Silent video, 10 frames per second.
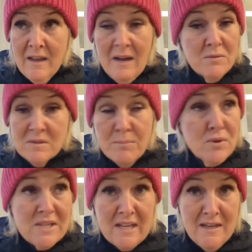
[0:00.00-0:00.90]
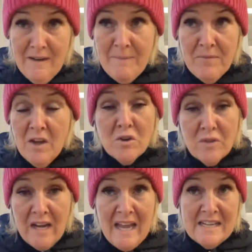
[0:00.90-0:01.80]
I was buzzing.
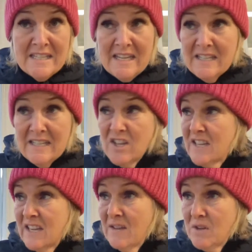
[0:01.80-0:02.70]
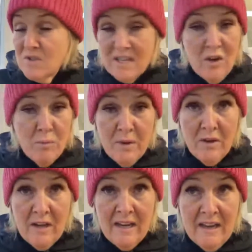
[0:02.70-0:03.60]
Another lady says, I never used to get up
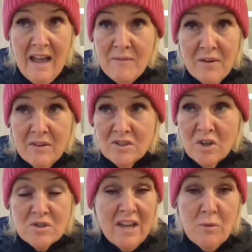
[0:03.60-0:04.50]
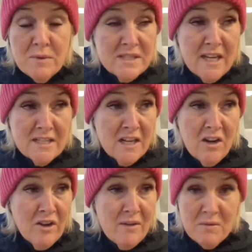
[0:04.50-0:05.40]
early, ever. She goes, get up at 6
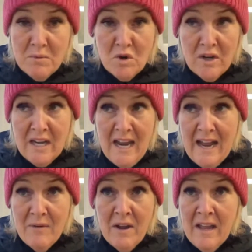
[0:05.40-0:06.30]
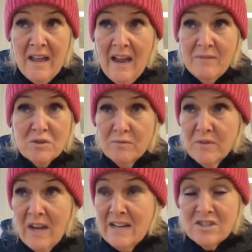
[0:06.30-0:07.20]
o'clock every morning now. I've done
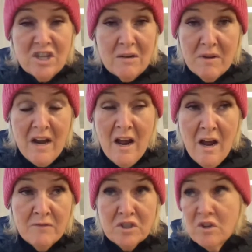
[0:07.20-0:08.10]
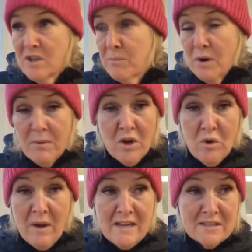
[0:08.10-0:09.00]
for the last year and a half. She goes, and I probably
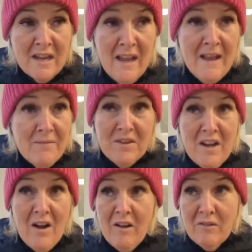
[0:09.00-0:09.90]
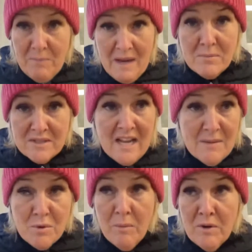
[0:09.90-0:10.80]
always, and people say
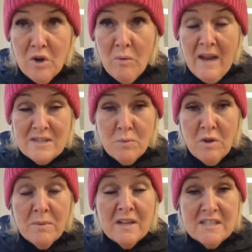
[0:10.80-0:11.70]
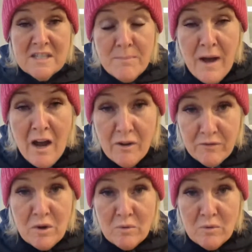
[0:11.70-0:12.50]
they probably always will because it's part of